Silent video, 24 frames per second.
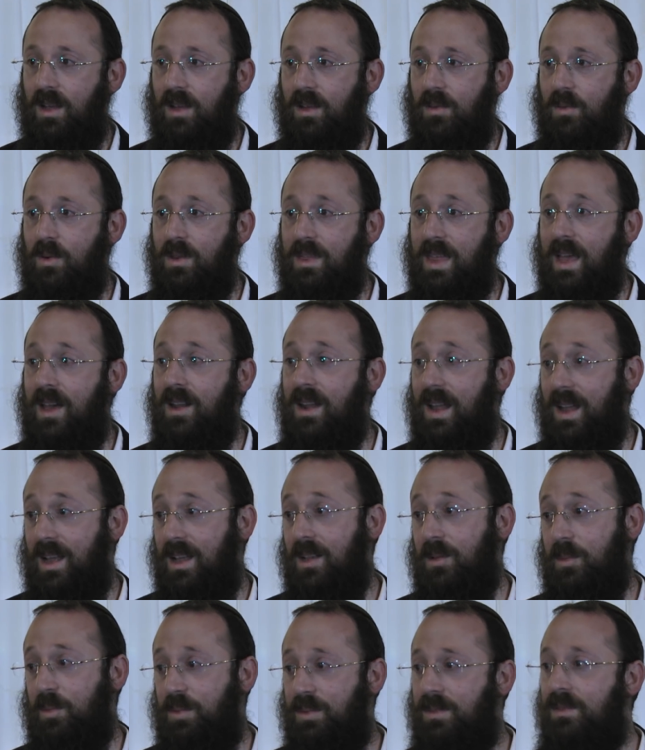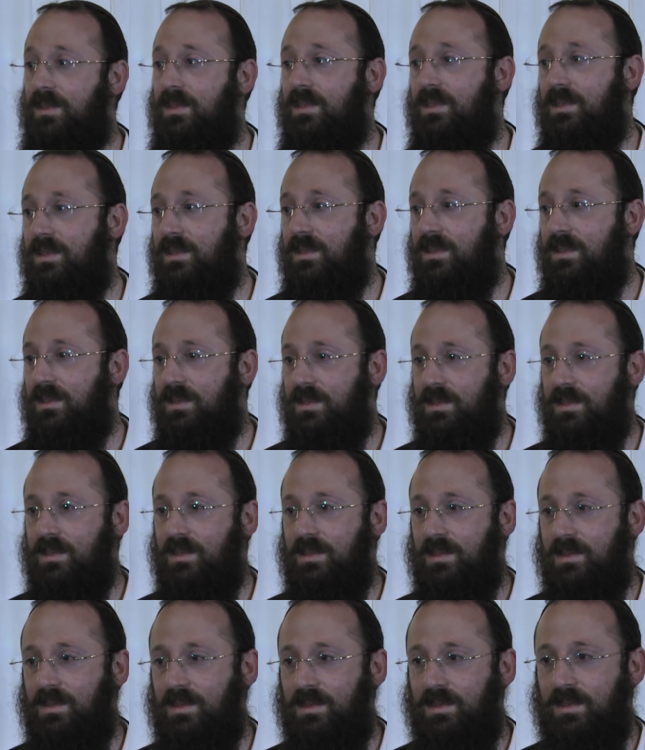without help,
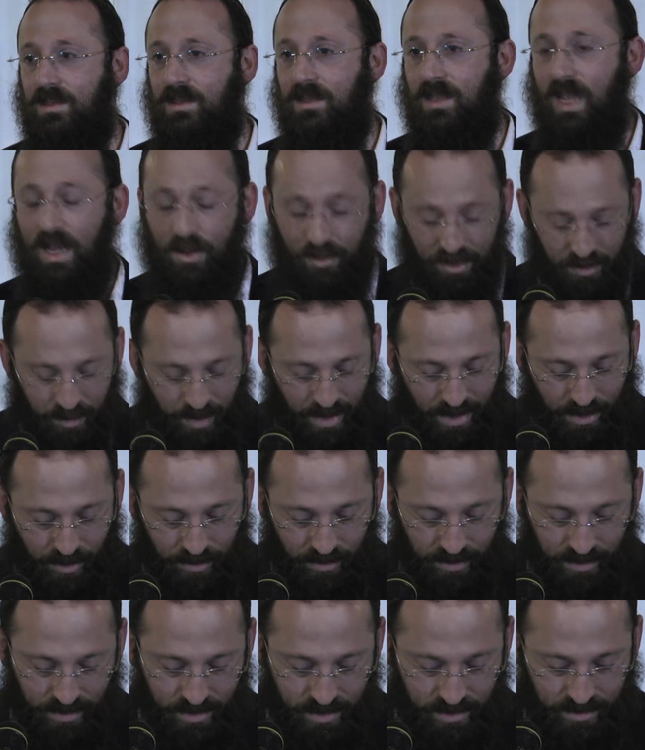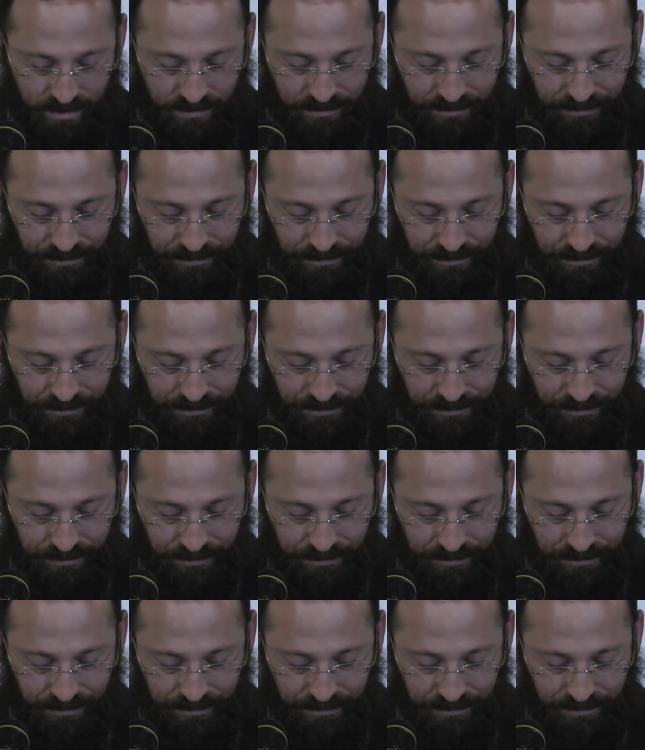I was powerless.